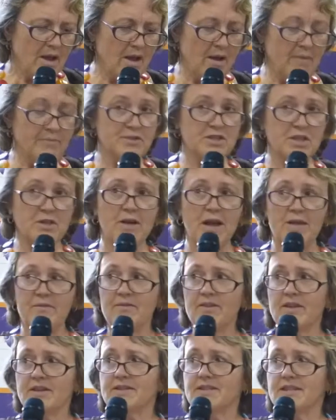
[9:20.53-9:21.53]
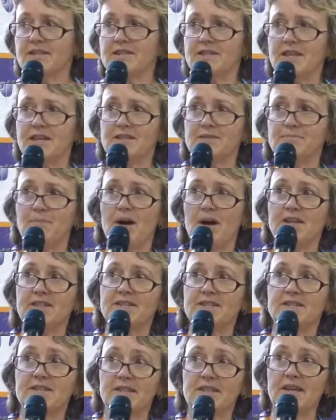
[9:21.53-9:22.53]
So MVSC is my
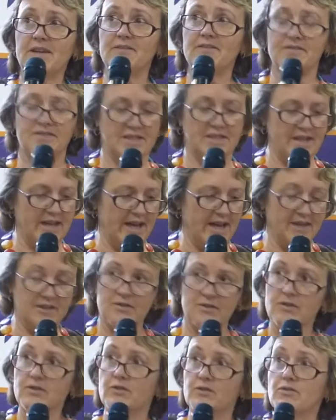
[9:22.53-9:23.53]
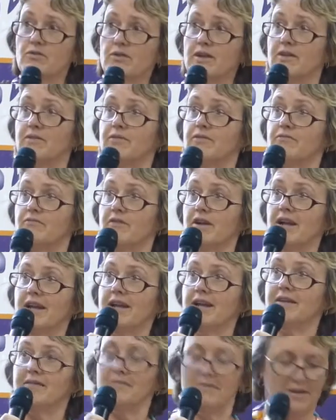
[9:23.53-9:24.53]
safety net. Good grief,
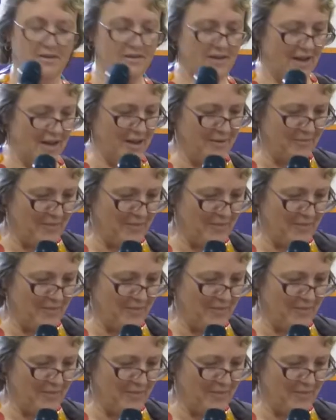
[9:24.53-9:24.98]
really? Yeah.